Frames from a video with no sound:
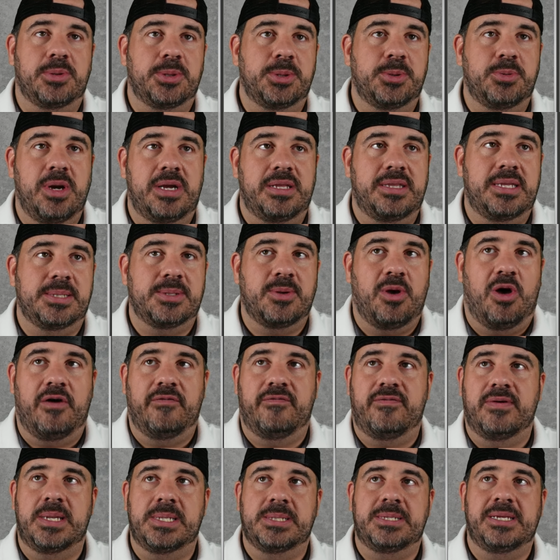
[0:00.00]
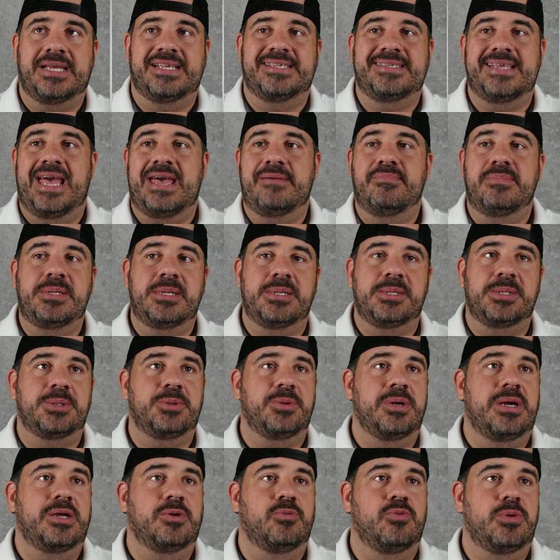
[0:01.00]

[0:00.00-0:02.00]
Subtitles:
strength as offense against Edmonton's strength,